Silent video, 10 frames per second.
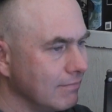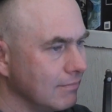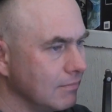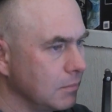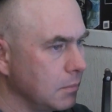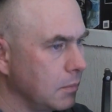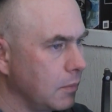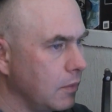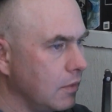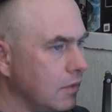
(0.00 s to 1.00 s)

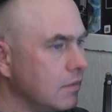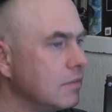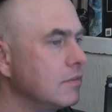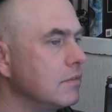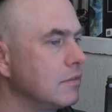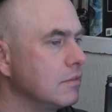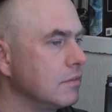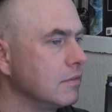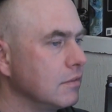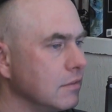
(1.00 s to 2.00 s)

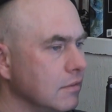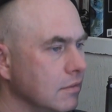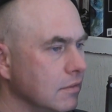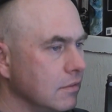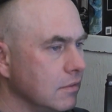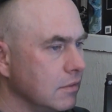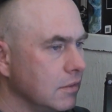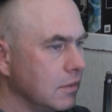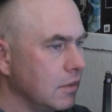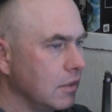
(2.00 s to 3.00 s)

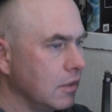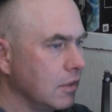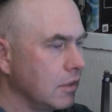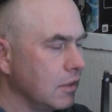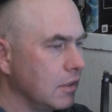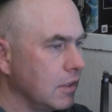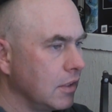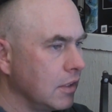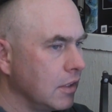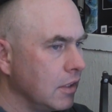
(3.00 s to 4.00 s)

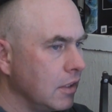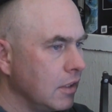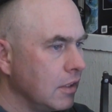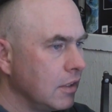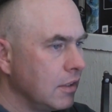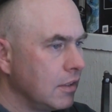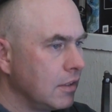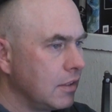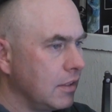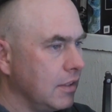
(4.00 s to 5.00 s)

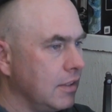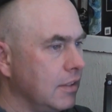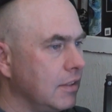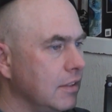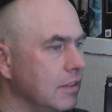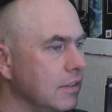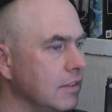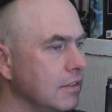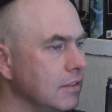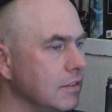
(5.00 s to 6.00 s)

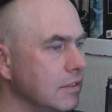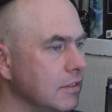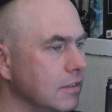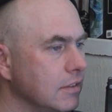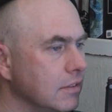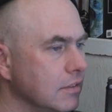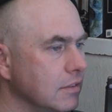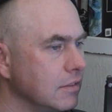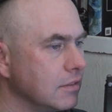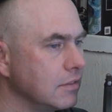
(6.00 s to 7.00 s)

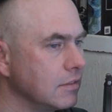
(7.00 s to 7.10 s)
This person isn't speaking.